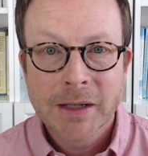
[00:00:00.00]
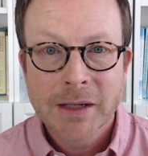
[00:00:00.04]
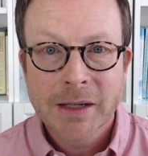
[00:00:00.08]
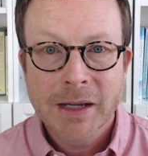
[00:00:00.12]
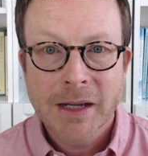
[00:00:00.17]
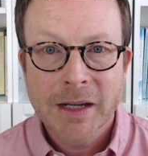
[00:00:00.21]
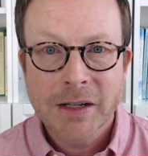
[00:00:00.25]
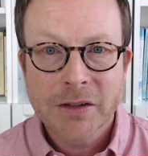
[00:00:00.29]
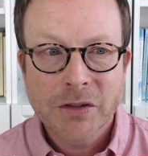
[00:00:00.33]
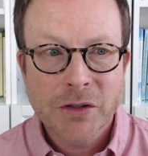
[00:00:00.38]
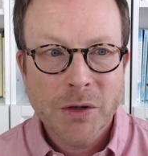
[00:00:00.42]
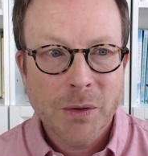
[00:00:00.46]

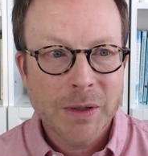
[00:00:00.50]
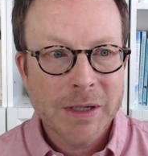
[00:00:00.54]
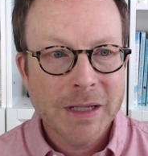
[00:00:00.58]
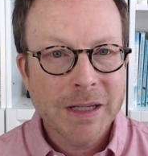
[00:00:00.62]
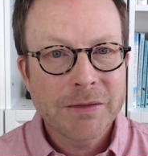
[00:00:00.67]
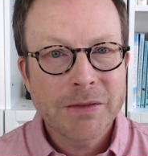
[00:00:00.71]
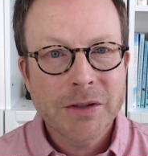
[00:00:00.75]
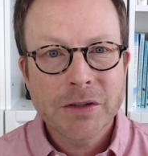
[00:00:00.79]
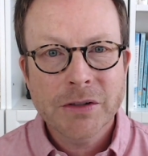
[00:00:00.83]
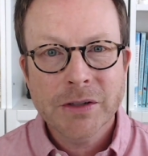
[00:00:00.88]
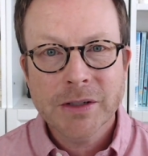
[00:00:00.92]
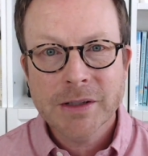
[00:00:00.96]
And you know what,
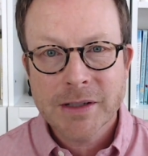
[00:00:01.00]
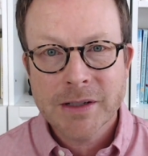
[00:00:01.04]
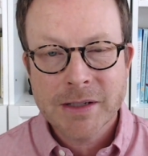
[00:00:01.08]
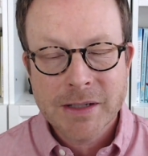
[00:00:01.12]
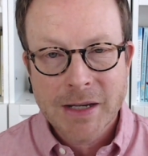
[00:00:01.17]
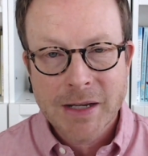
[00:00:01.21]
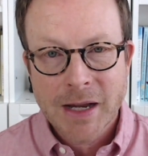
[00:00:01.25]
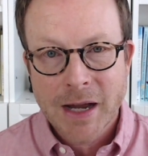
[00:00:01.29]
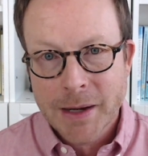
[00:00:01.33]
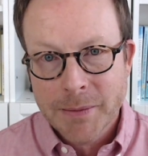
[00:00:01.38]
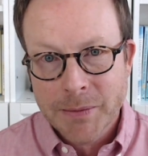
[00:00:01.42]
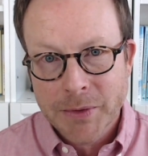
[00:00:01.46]
even during this
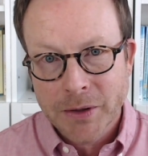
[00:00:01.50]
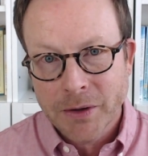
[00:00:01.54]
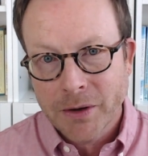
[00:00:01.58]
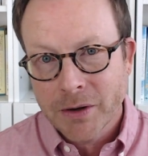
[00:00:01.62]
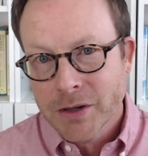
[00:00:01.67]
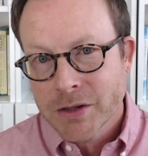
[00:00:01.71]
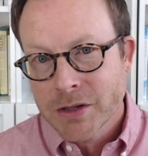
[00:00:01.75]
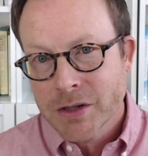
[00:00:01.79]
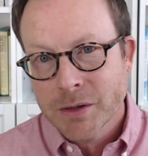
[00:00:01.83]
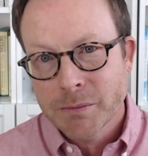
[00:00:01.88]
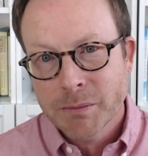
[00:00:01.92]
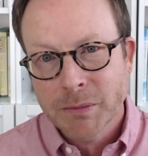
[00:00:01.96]
time, there
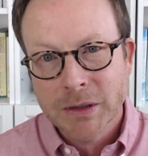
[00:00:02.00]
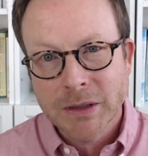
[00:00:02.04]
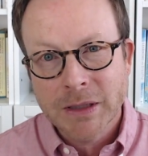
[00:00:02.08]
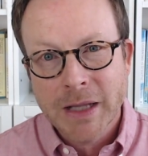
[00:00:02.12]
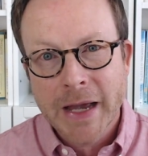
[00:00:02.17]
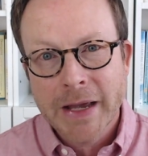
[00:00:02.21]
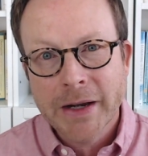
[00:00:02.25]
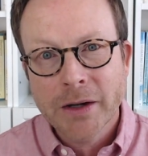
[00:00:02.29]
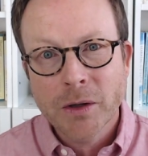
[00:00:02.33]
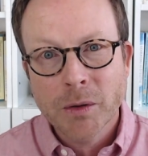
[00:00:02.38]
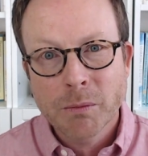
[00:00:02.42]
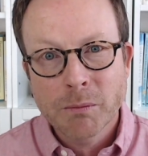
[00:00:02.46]
are some
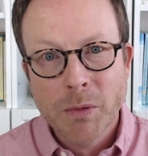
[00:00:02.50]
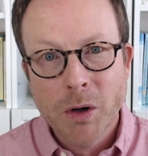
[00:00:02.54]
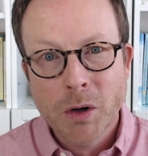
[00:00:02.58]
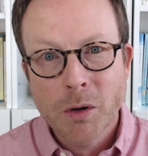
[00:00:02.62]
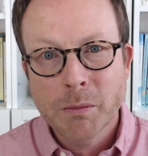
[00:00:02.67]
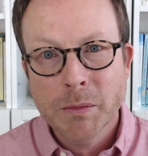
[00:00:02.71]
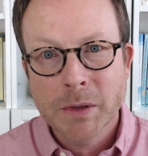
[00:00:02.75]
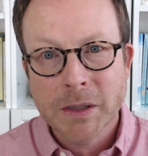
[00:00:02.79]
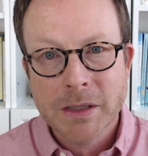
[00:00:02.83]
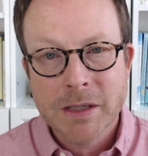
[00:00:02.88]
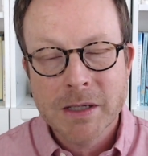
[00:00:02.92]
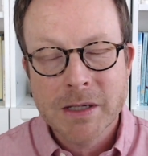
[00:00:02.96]
lighter
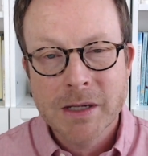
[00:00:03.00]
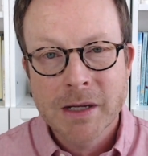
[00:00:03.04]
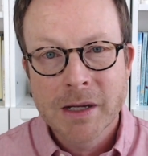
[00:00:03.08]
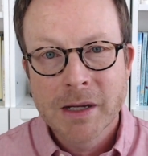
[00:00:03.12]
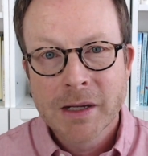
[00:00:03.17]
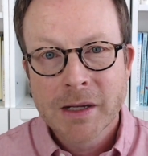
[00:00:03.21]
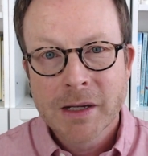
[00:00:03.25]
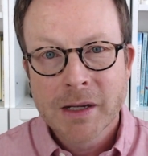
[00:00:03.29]
moments